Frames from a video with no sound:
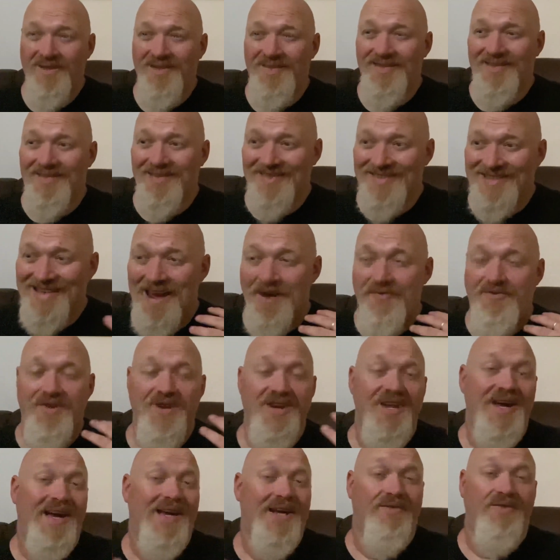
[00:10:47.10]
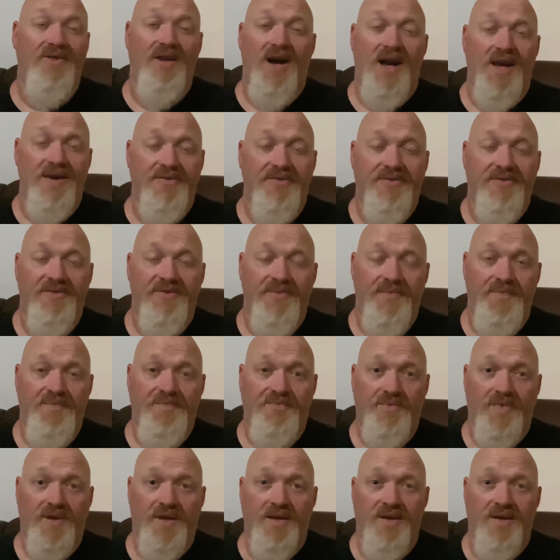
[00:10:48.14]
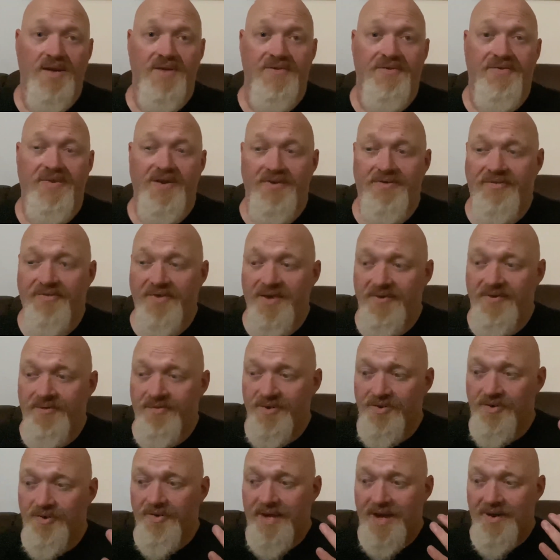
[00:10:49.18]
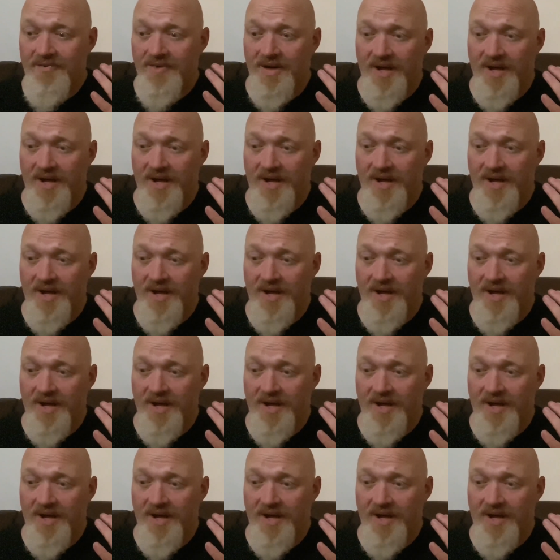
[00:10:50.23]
the everyday of life. If we've got that